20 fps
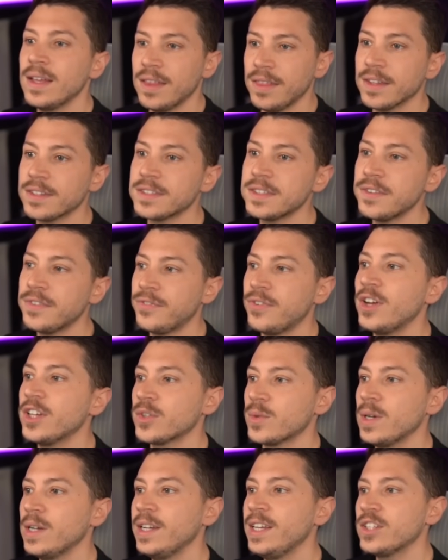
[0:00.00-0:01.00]
That's the
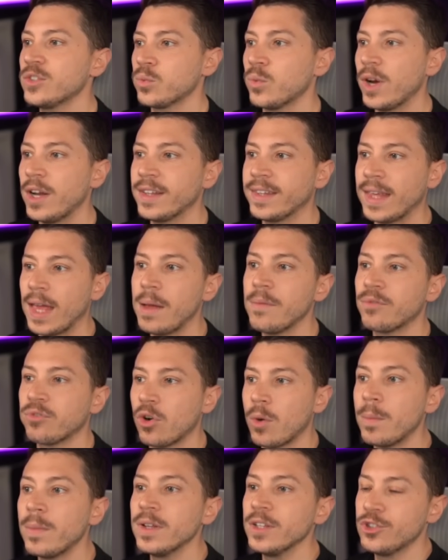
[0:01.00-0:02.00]
first release where it came
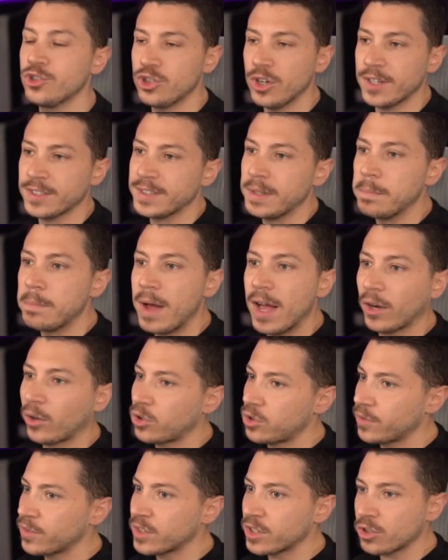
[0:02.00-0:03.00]
from just a
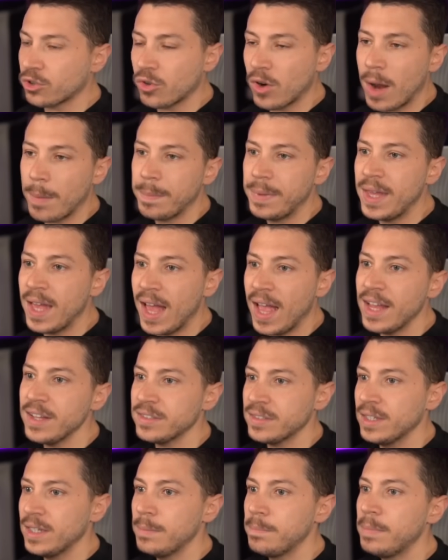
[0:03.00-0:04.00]
Microsoft crappy,
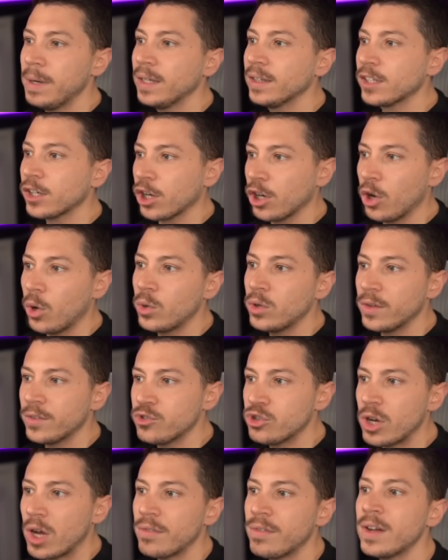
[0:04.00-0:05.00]
hastily built clone of
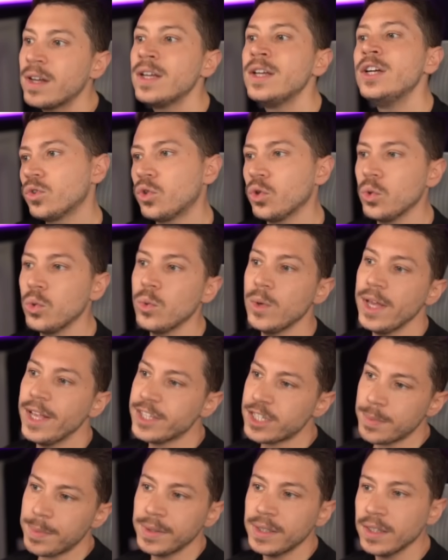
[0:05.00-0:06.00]
Java to
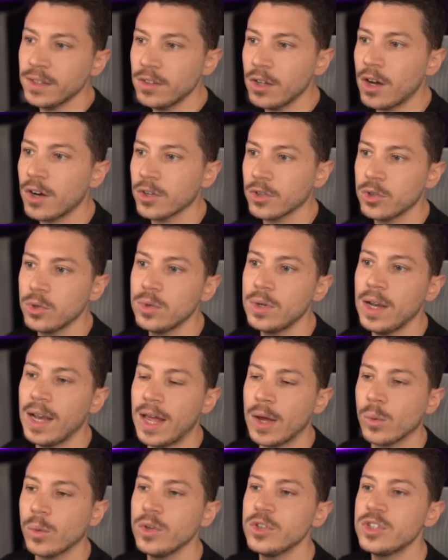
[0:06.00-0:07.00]
it's a pretty darn good
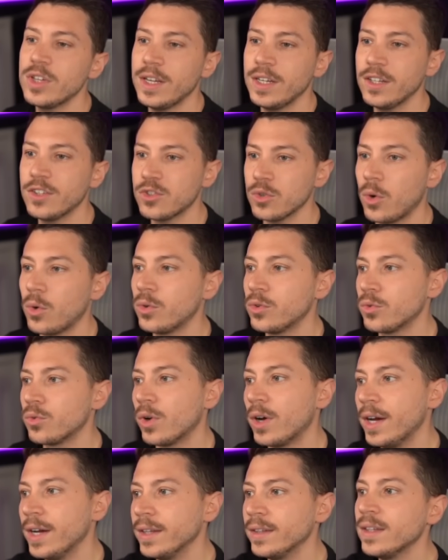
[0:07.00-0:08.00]
language in its own
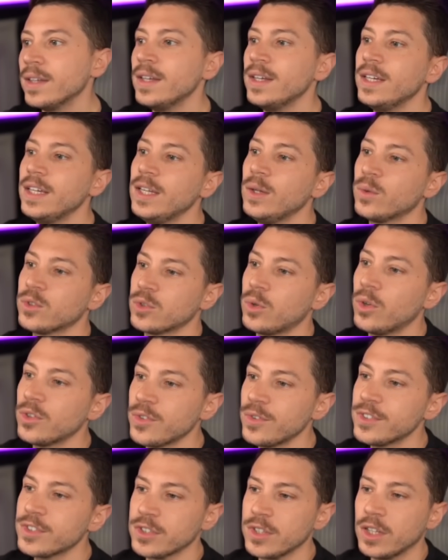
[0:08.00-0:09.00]
right. It was also
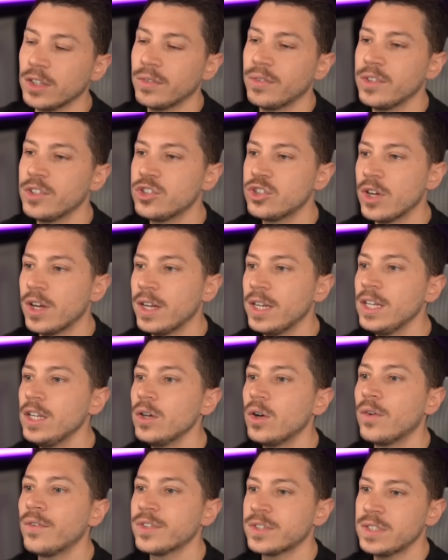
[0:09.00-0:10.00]
the start of a journey
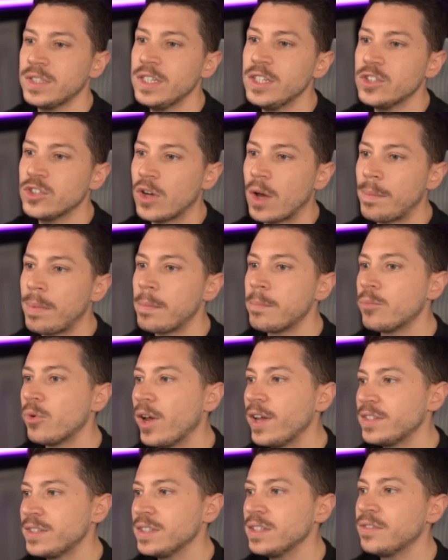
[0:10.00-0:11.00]
of C#
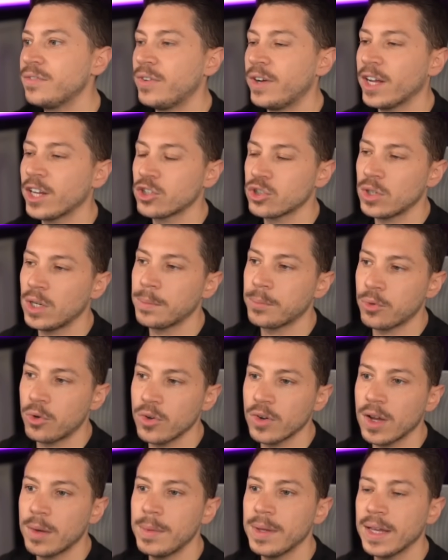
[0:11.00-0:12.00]
embracing functional
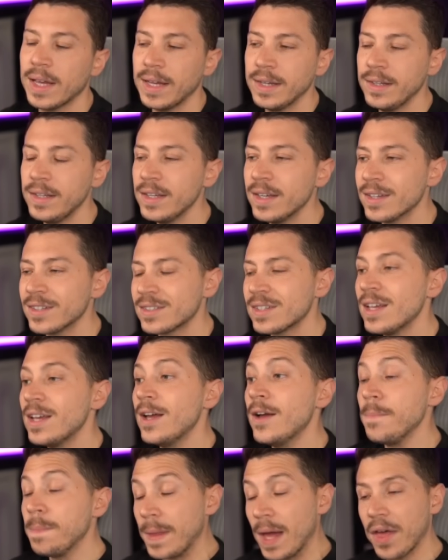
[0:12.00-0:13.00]
programming ideas.
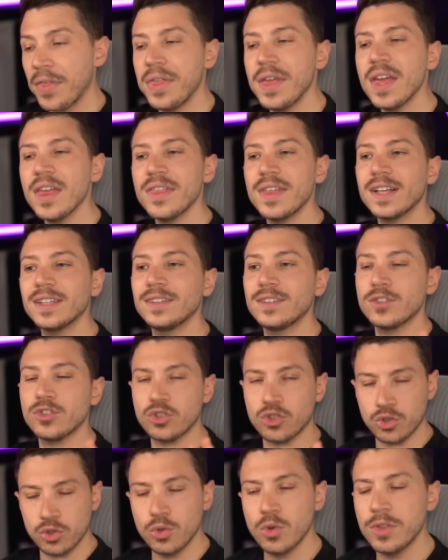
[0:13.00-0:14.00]
I think that's
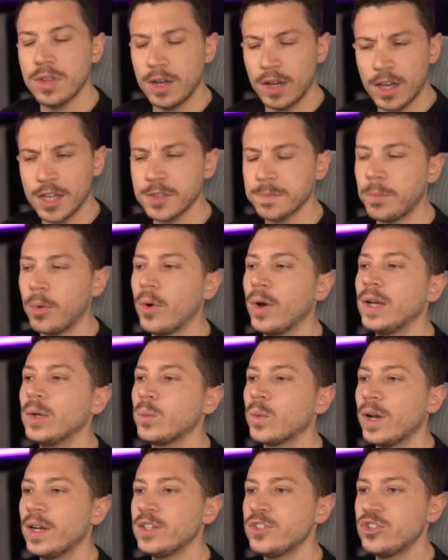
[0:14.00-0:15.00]
true, the last point
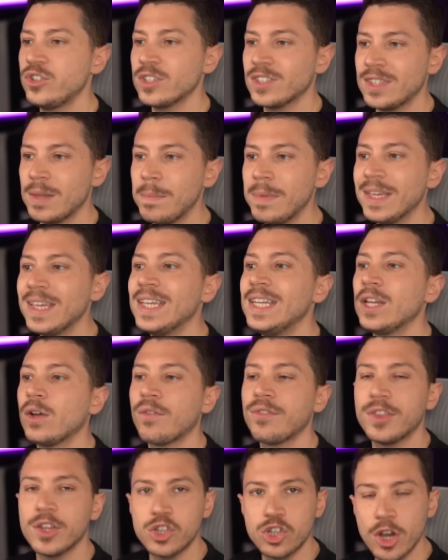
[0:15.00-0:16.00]
where it's just the beginning
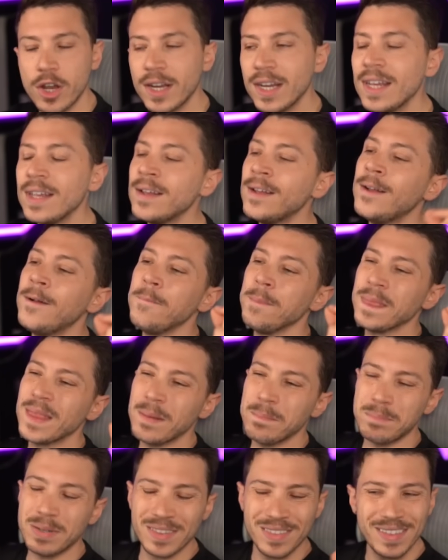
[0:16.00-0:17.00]
of the journey,
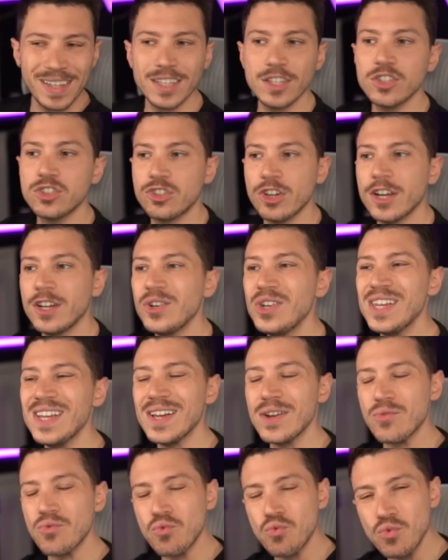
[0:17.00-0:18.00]
but that journey
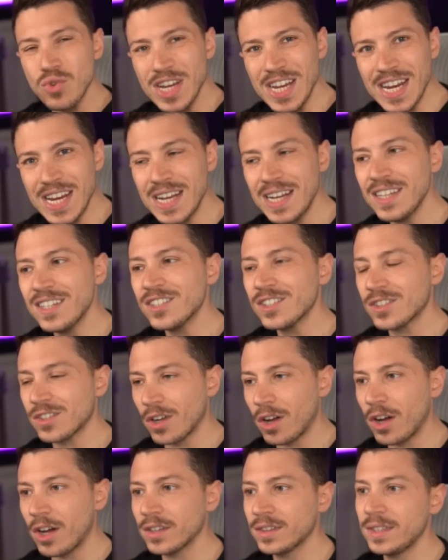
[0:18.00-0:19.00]
really
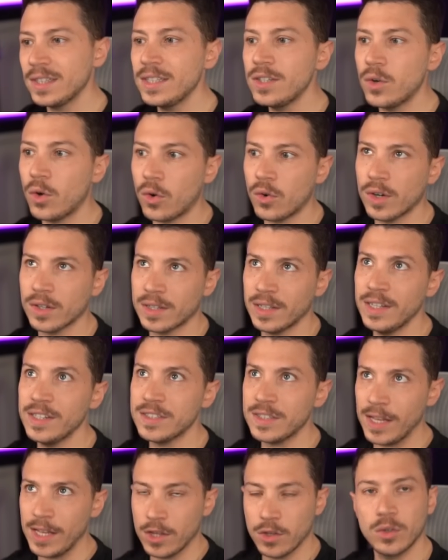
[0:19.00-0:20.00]
started, or at
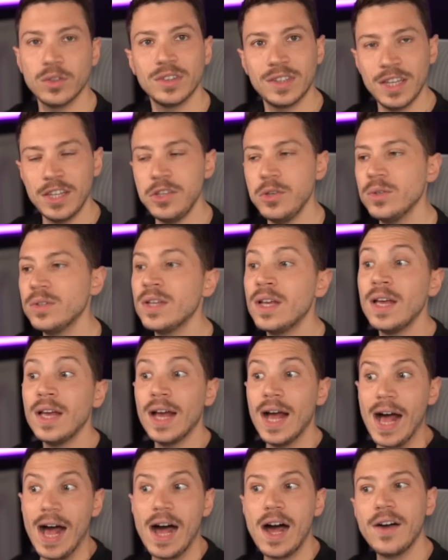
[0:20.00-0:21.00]
least it continued,
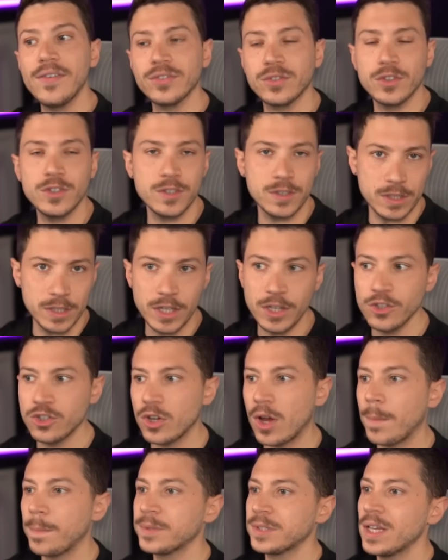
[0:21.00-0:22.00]
after C#
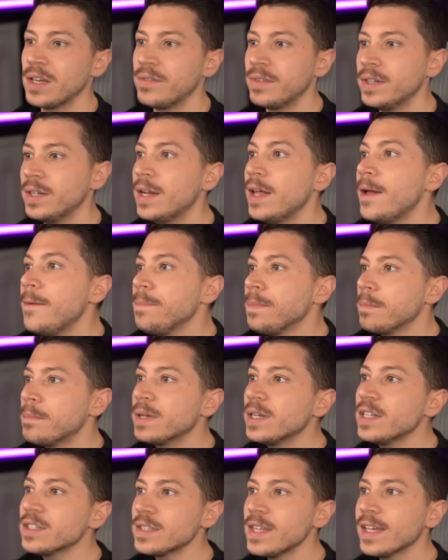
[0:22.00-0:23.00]
7.
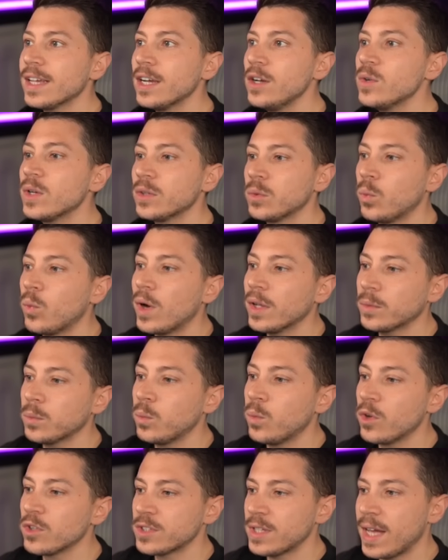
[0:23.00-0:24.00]
But let's take a look at what
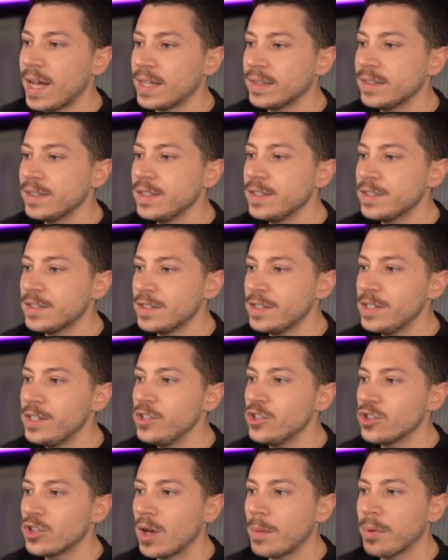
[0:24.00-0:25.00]
was added in C#
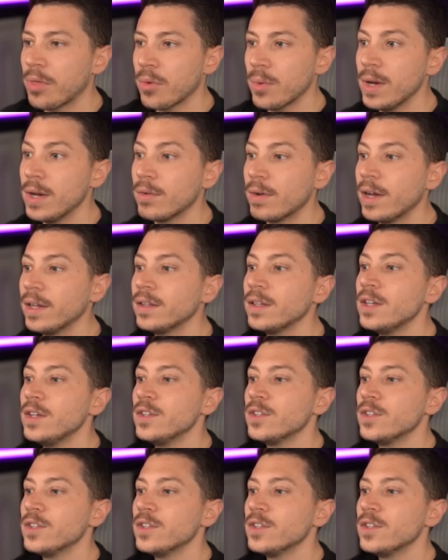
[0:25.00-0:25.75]
3, right?